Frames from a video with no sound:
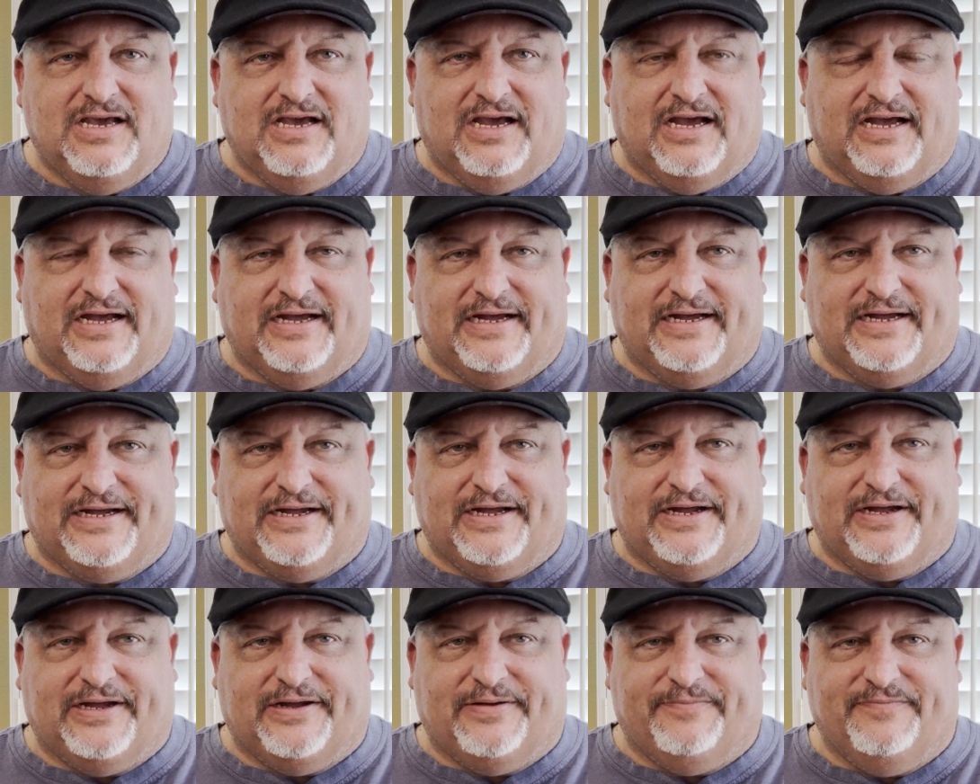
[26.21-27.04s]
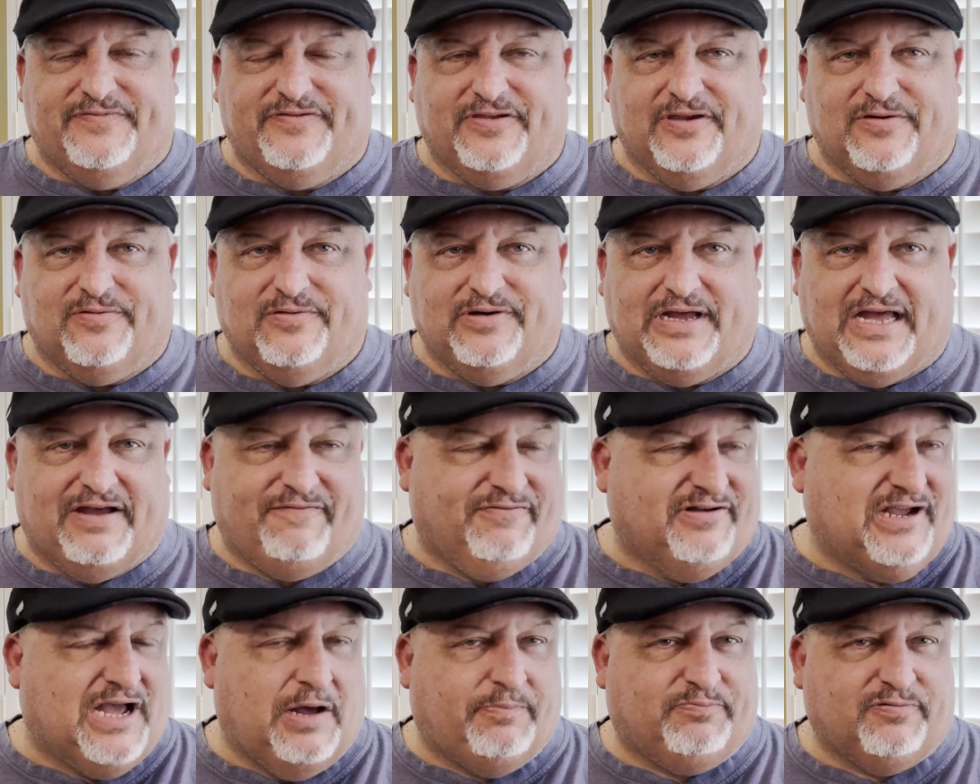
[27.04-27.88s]
So we'll have
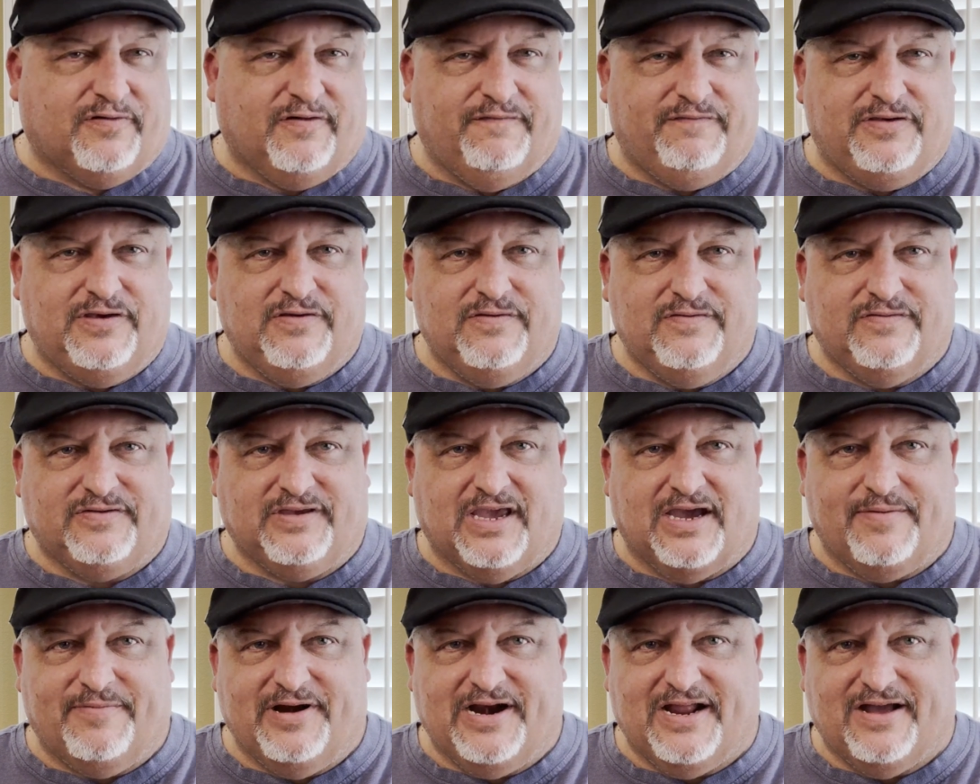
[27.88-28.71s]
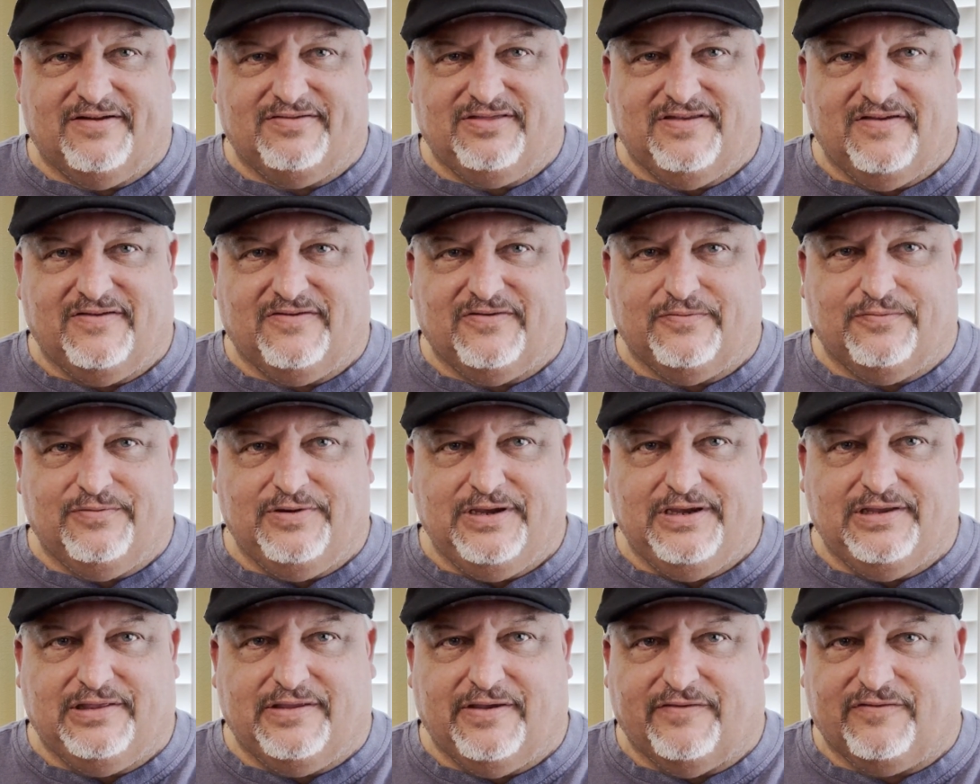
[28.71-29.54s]
a couple reviews coming out this
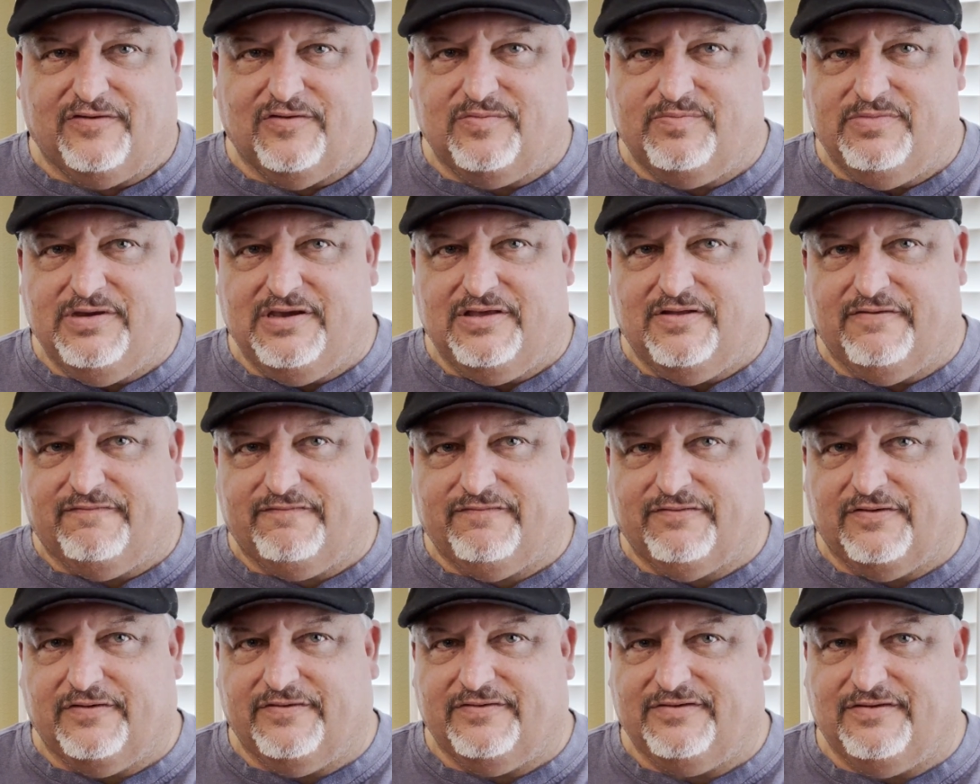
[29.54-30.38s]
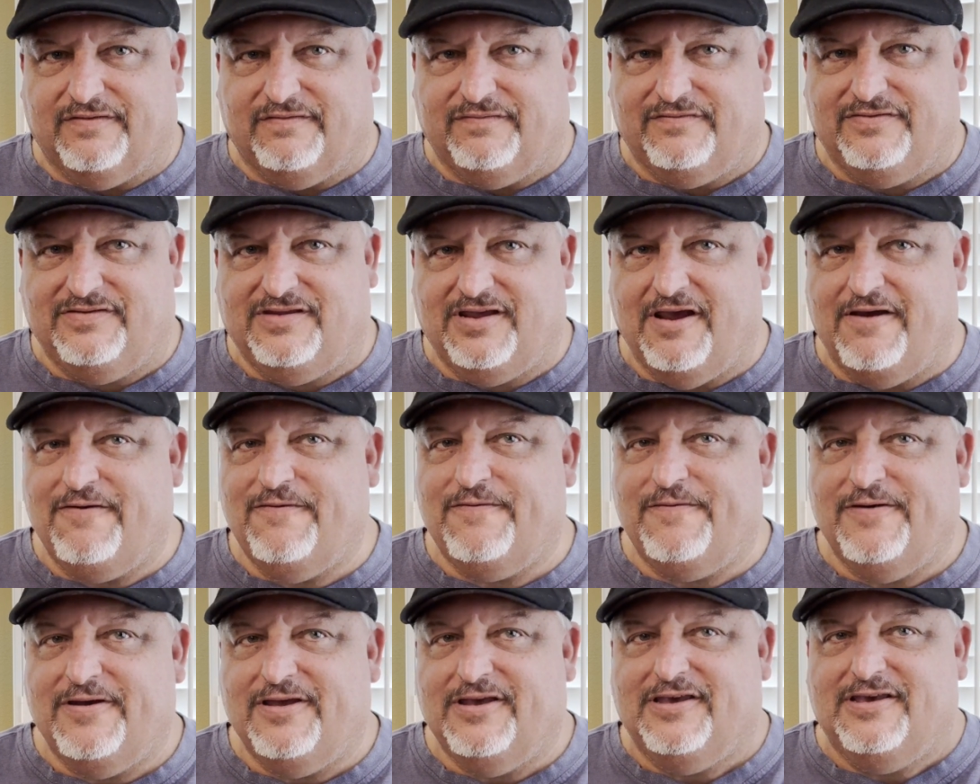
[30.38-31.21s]
week. This will be the first of
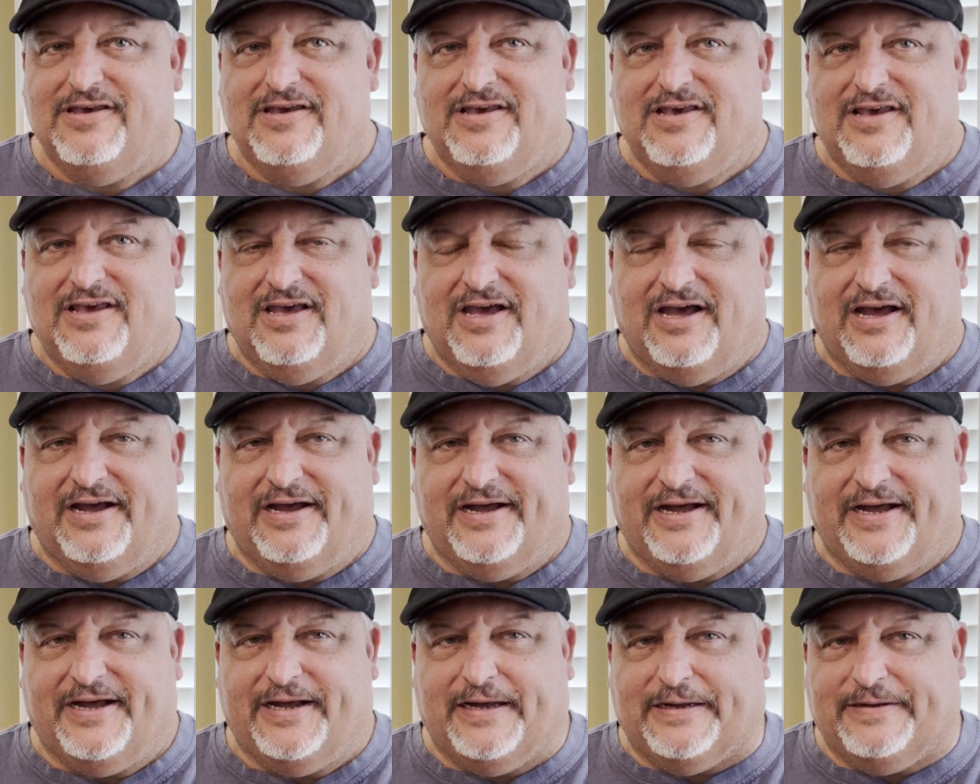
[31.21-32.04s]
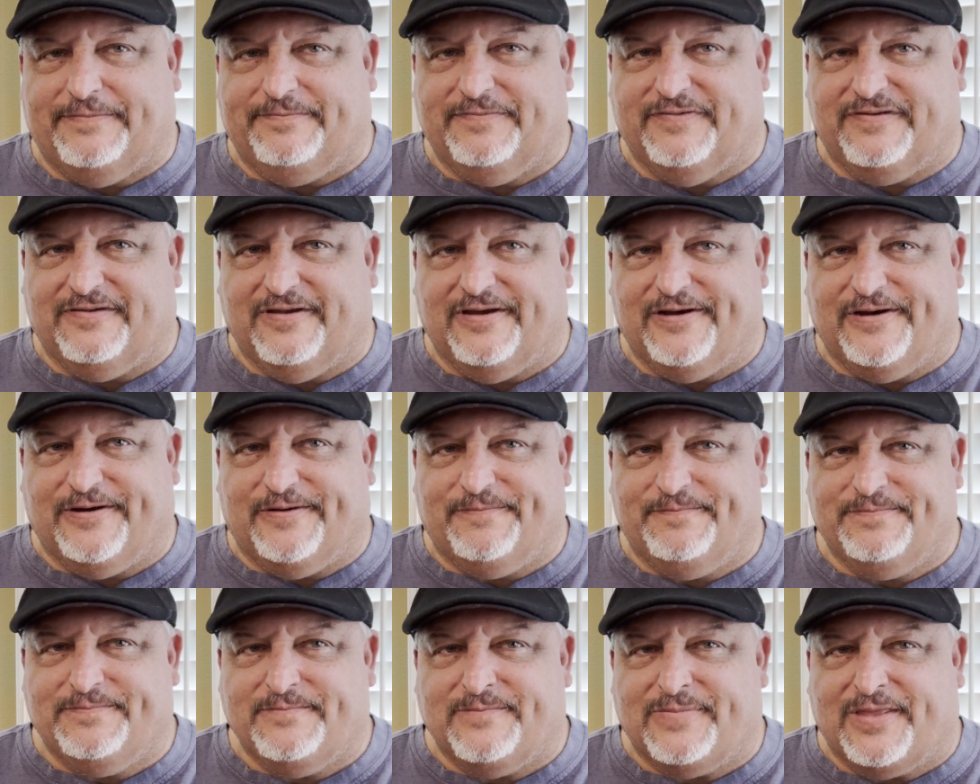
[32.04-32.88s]
two.
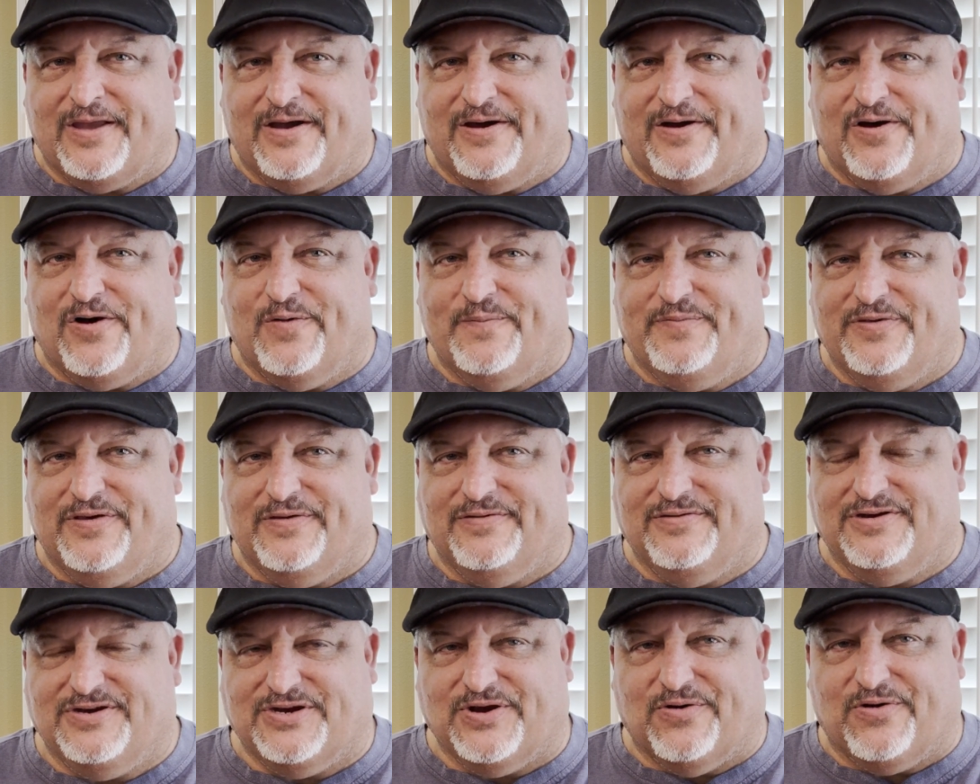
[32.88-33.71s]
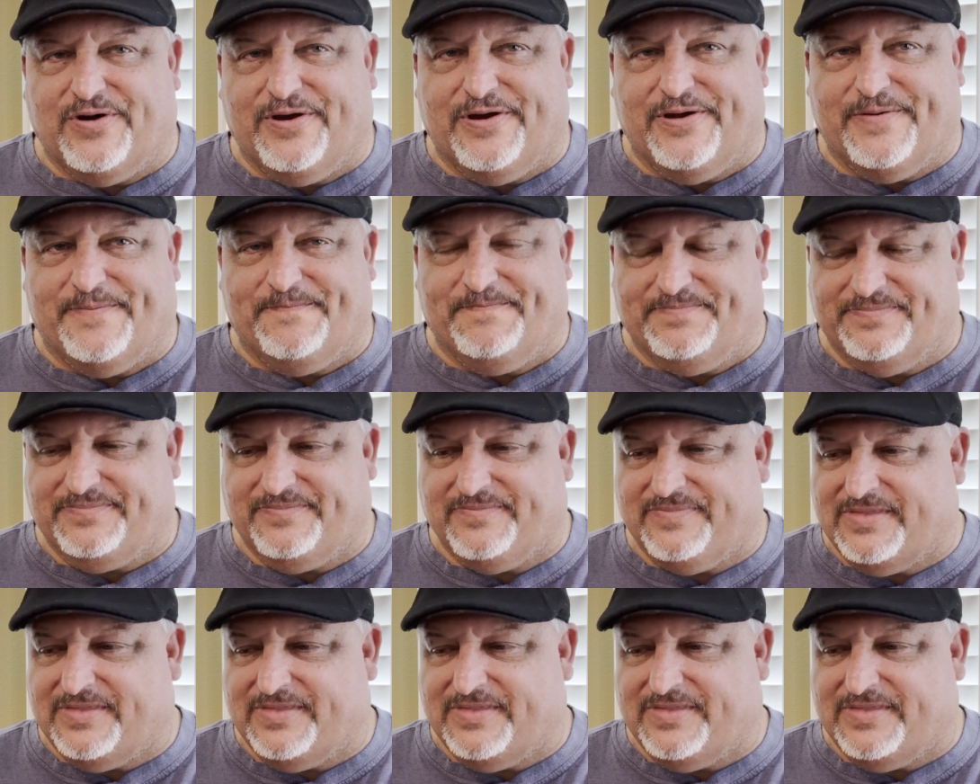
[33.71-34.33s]
So I hope you enjoy them.